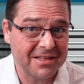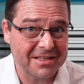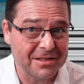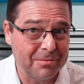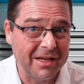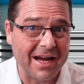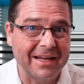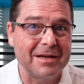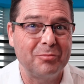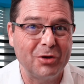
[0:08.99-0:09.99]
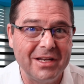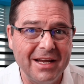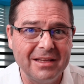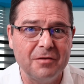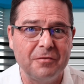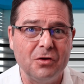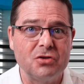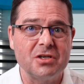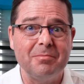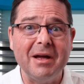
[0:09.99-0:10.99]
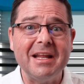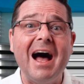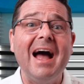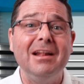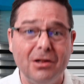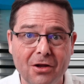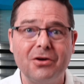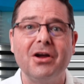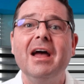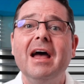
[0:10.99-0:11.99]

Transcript: Doesn't mean I can predict the future, but I look